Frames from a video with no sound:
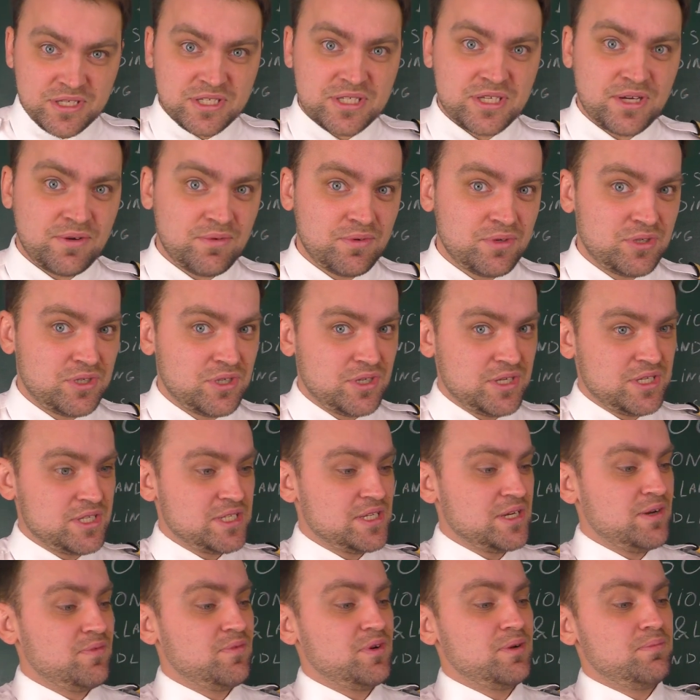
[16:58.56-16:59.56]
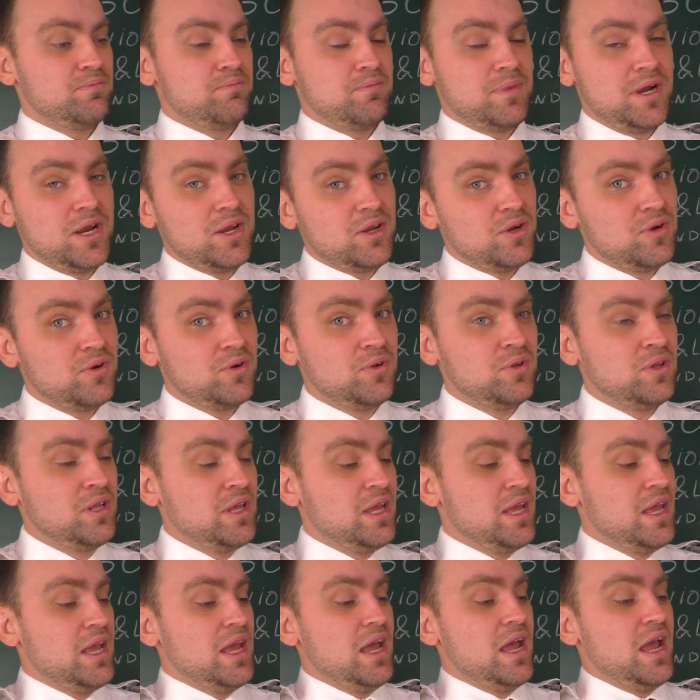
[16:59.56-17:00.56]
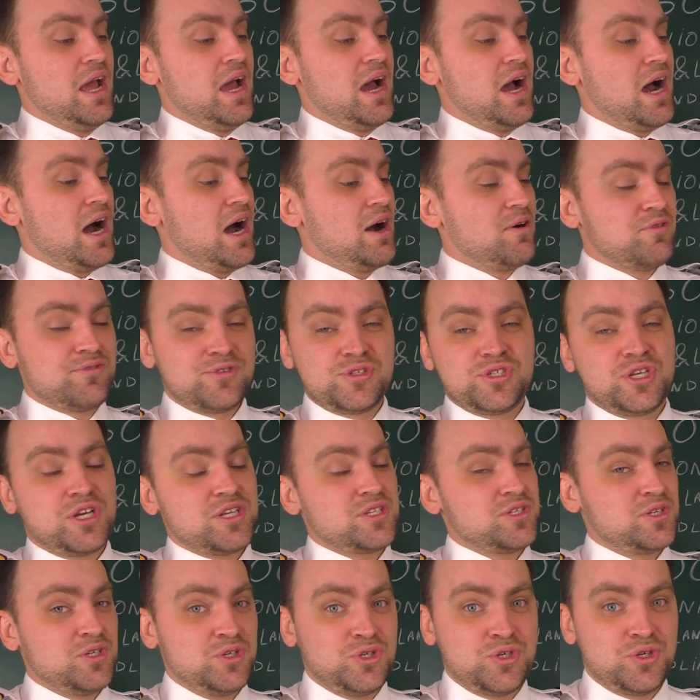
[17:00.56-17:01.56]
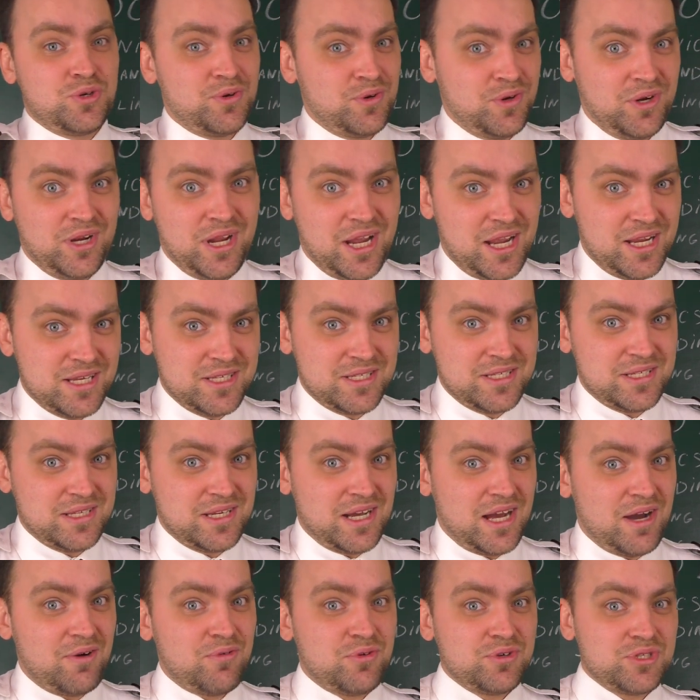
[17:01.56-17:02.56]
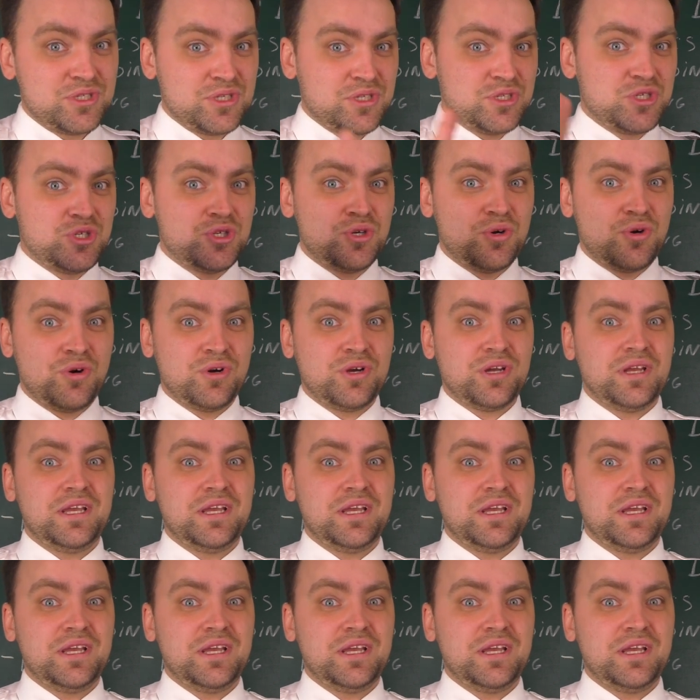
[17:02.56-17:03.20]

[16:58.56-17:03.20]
737 manual. I was just in shock, guys. I was in shock